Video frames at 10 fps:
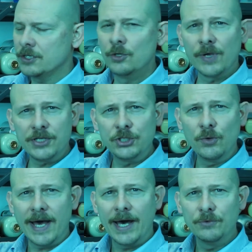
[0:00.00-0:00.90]
Rae
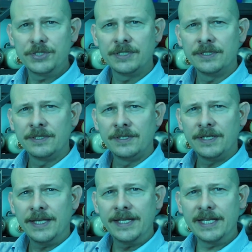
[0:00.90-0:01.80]
2 out,
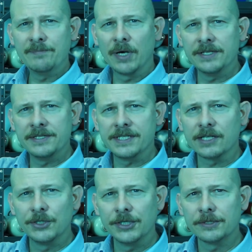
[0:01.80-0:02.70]
hit any button to
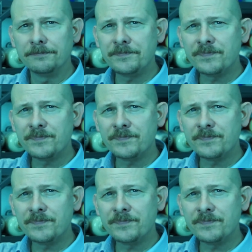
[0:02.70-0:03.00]
clear.